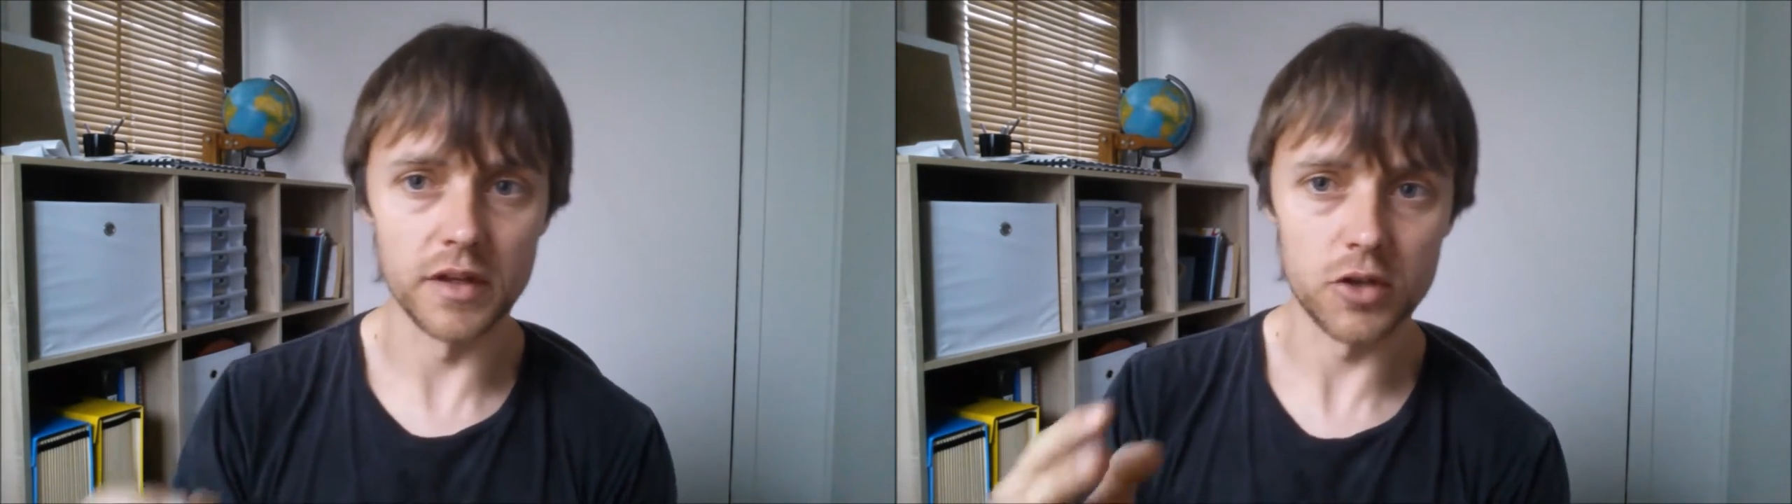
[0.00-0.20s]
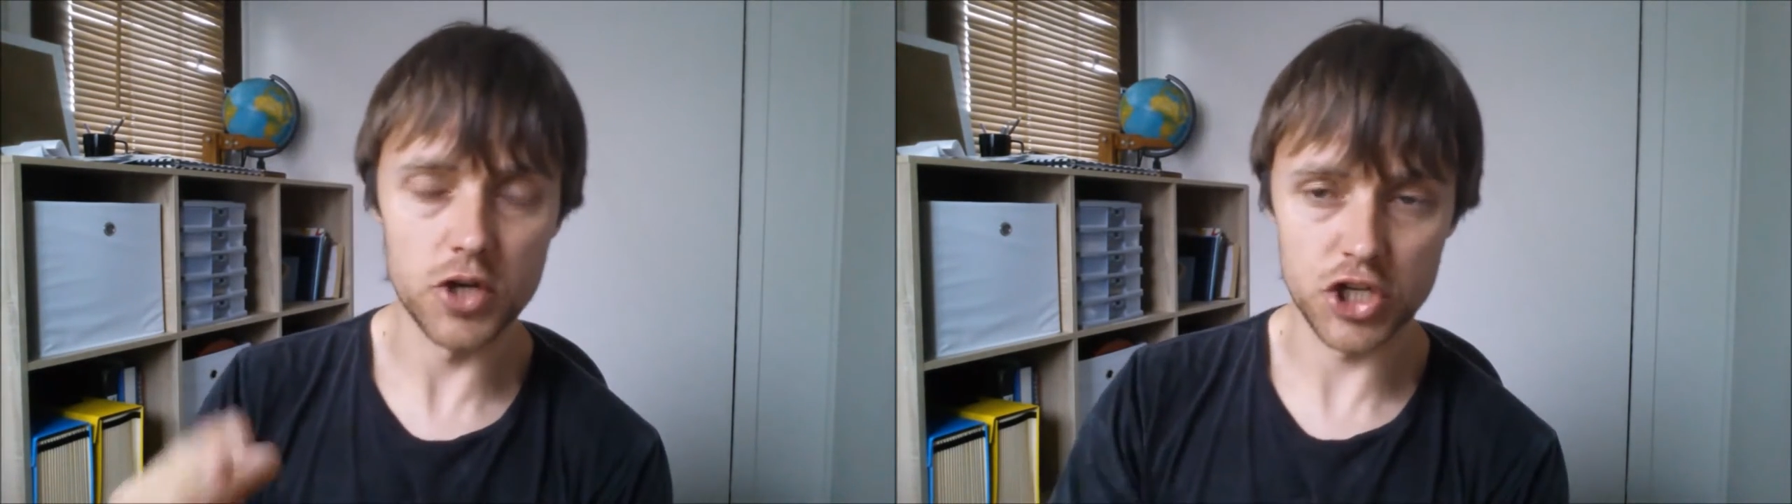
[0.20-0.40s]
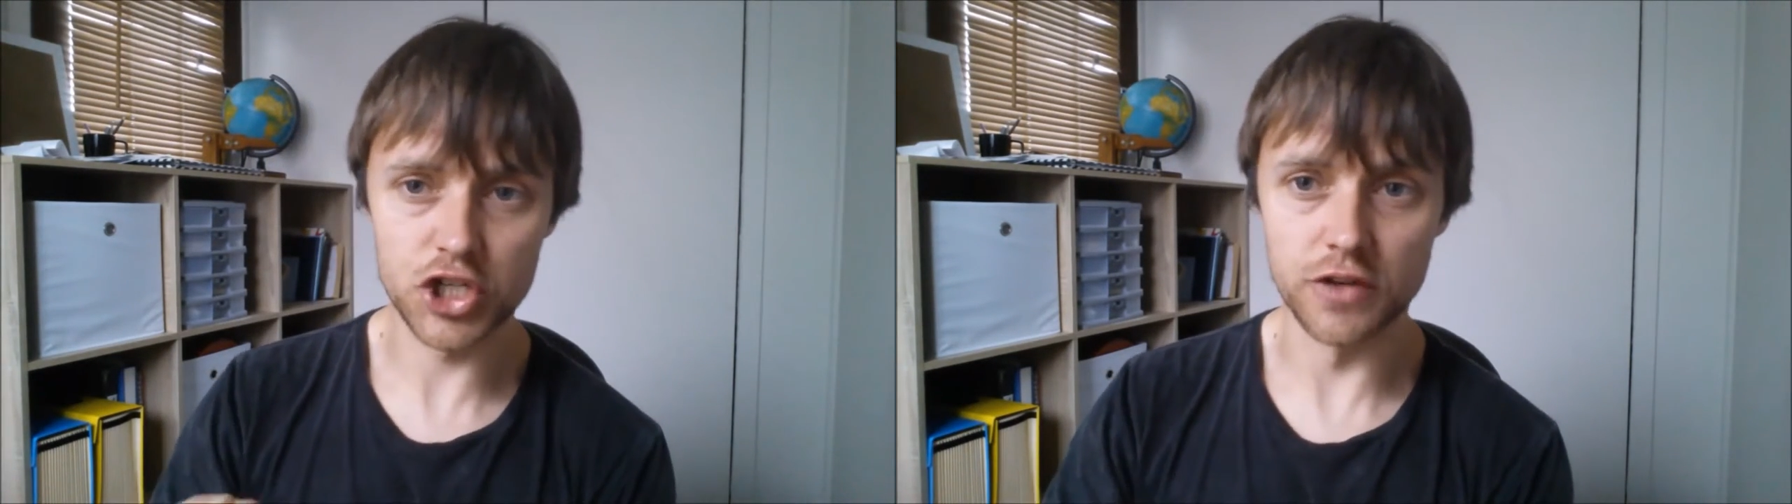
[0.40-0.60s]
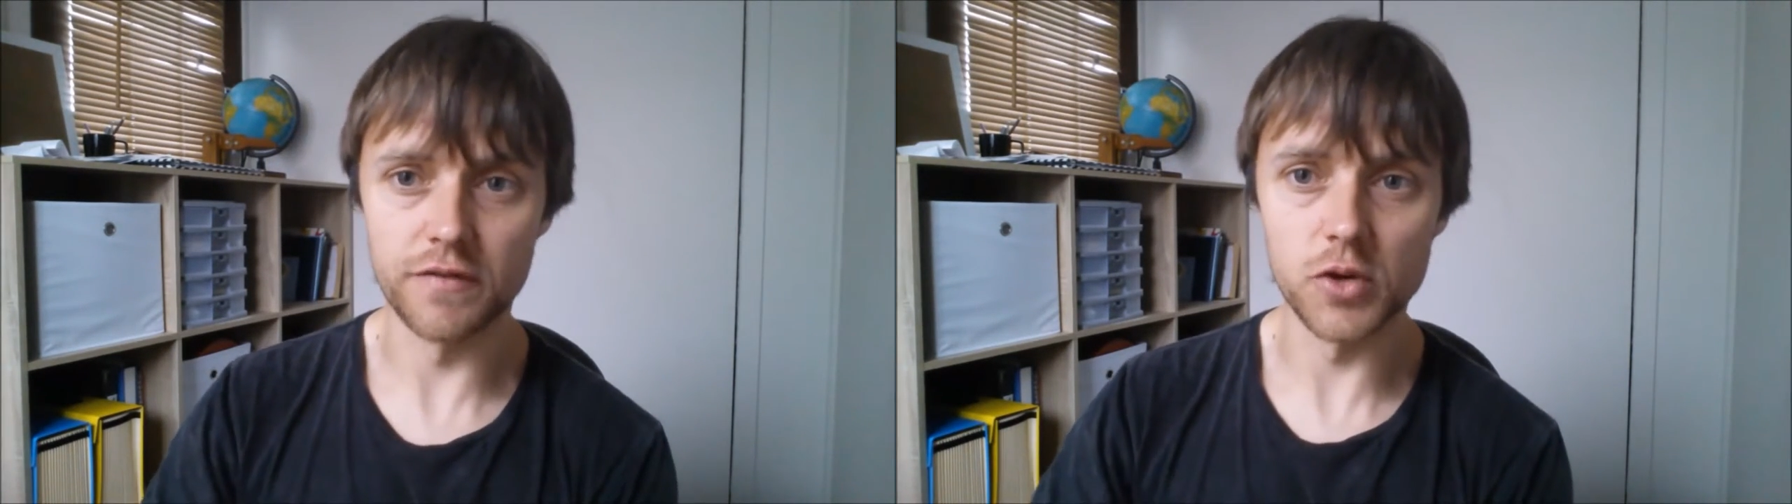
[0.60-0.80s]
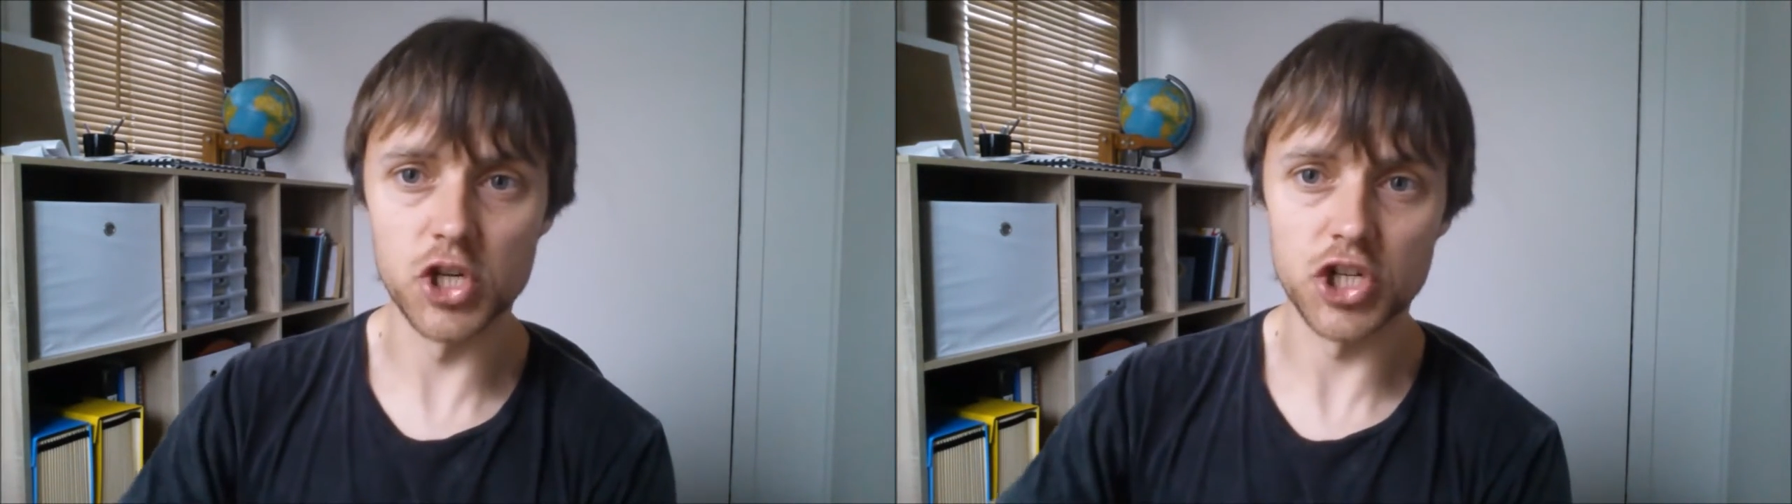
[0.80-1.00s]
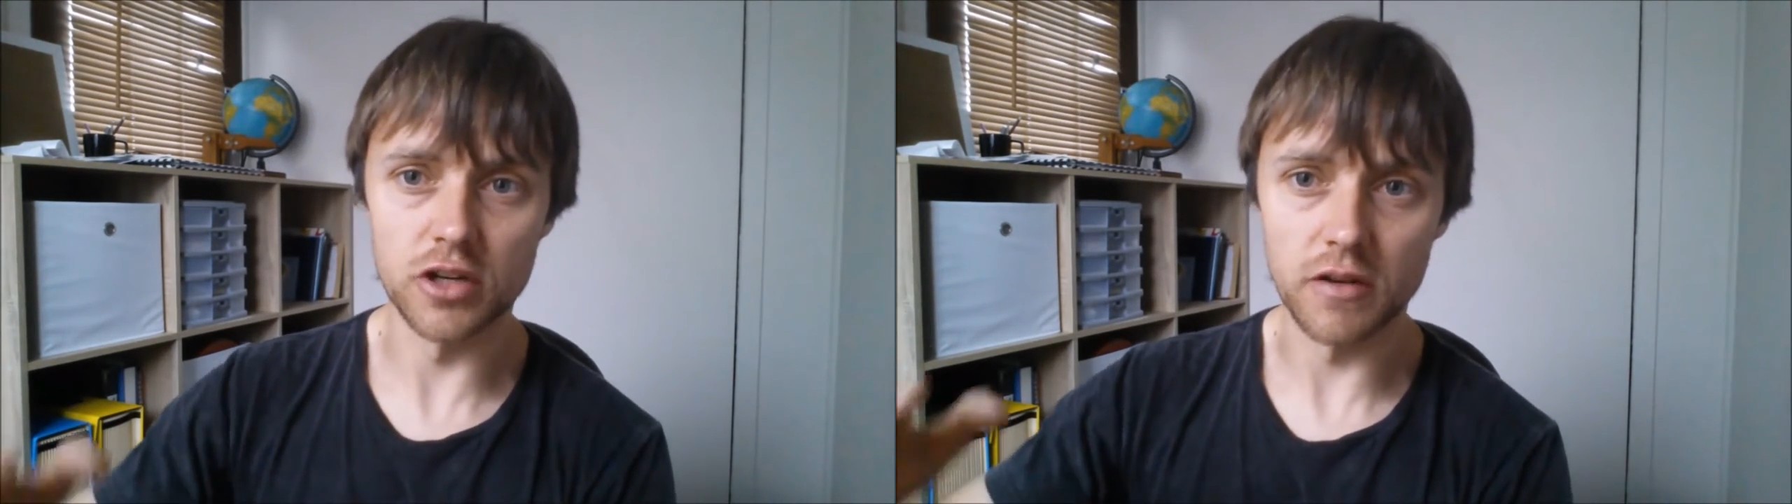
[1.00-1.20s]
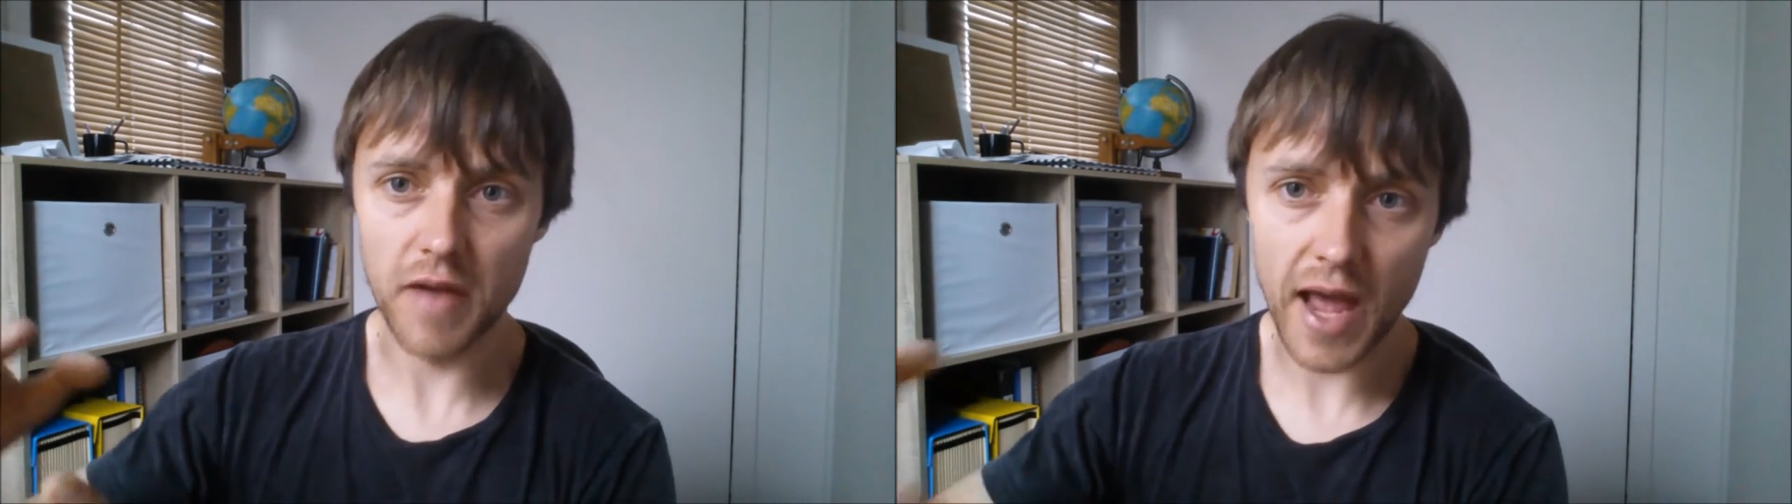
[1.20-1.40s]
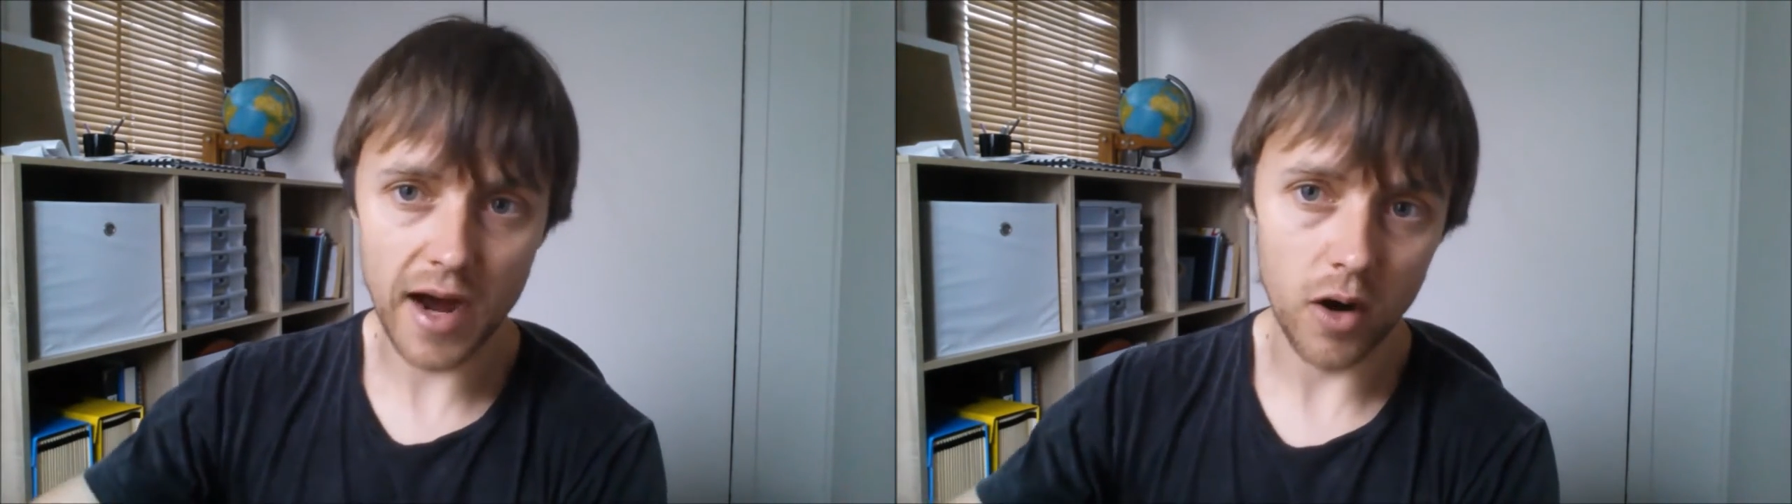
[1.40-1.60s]
the Christian version of
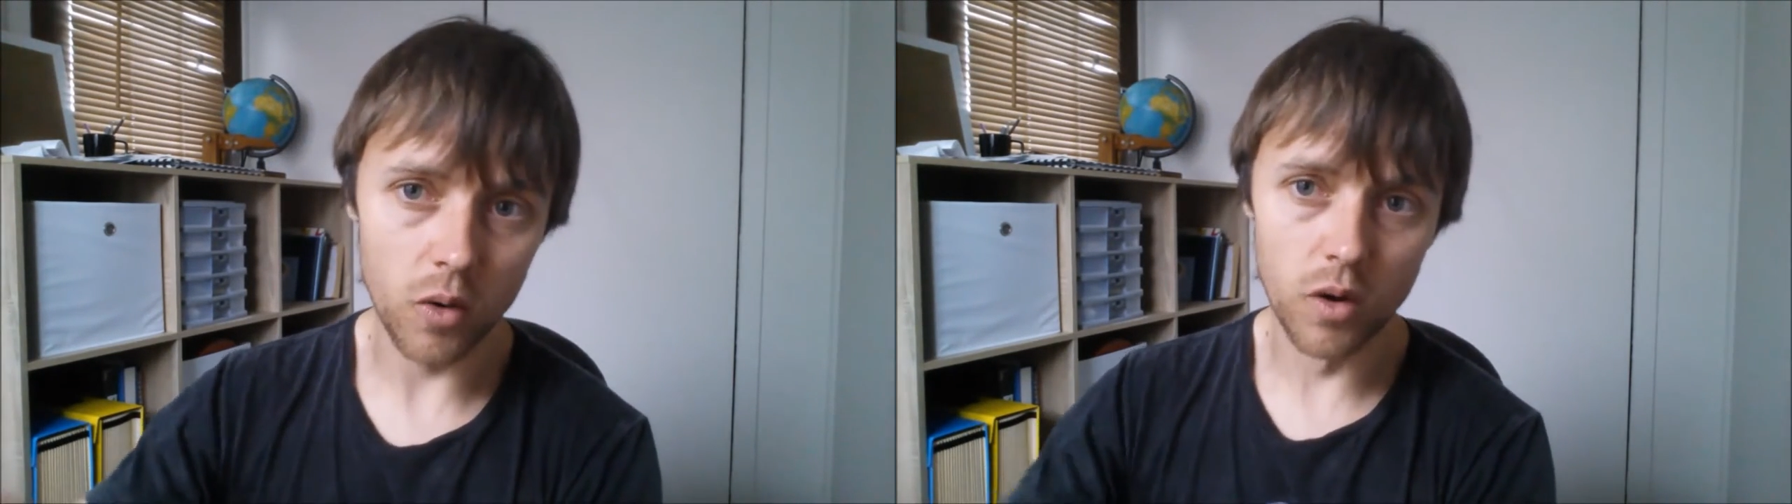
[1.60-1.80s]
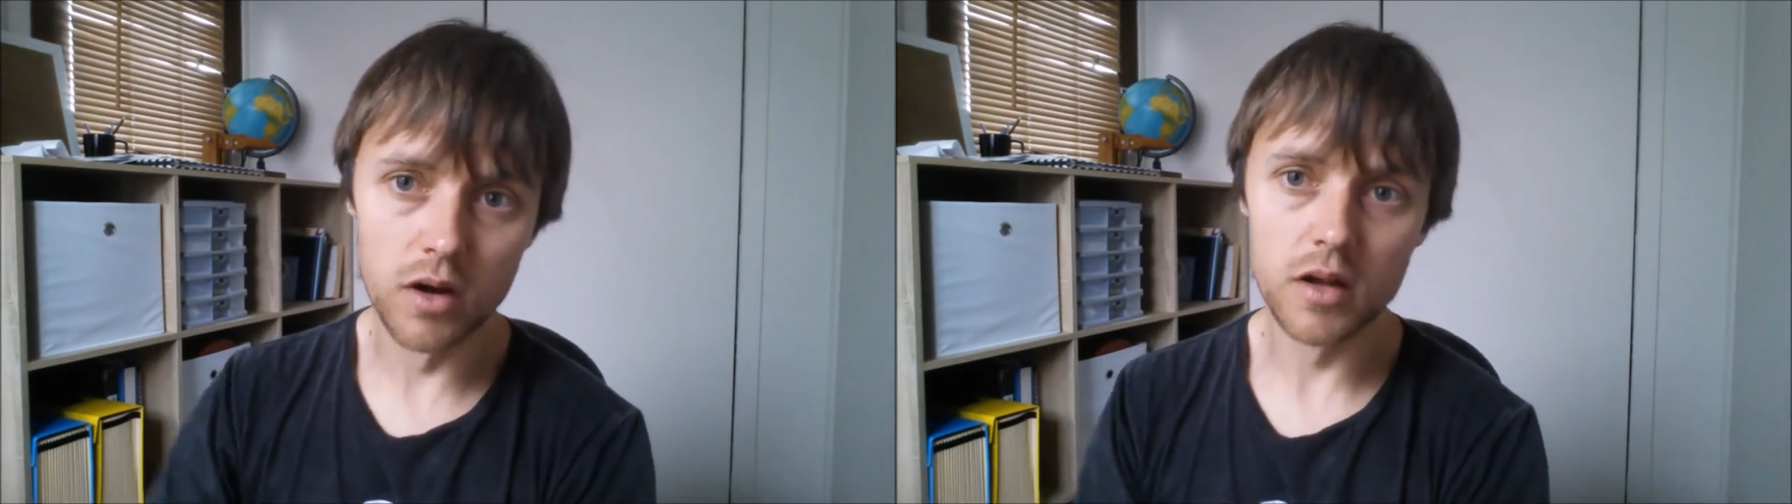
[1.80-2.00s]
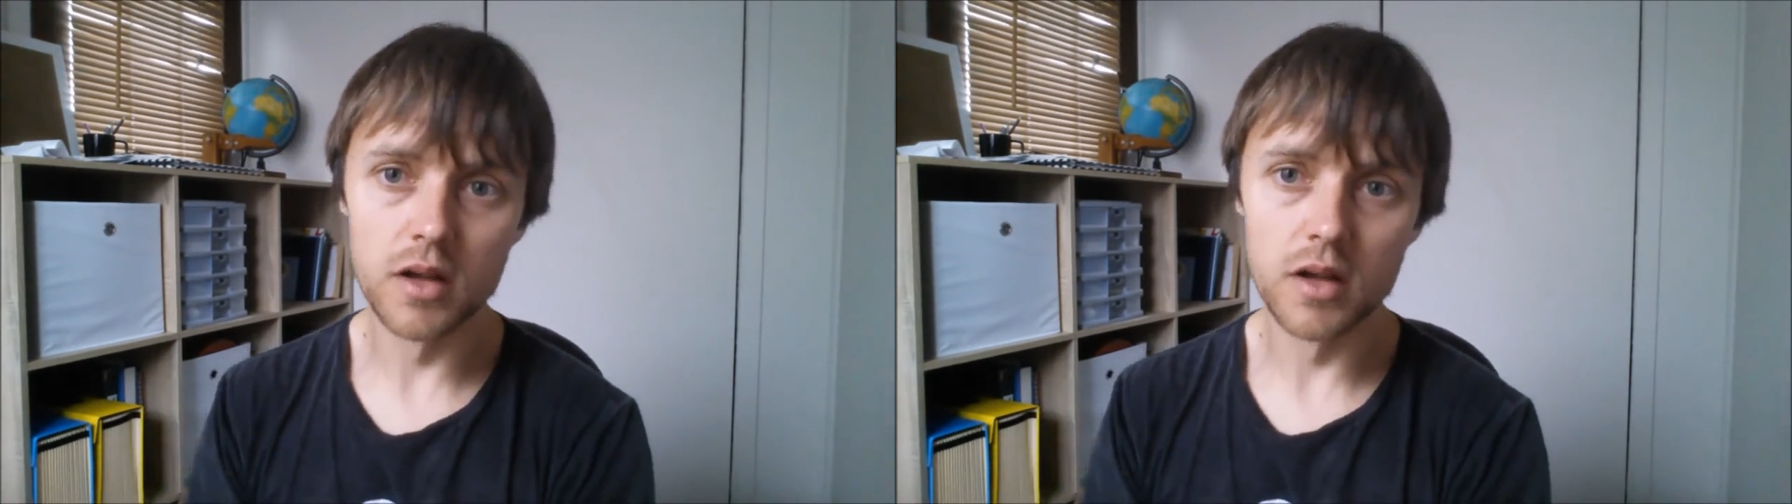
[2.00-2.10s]
hell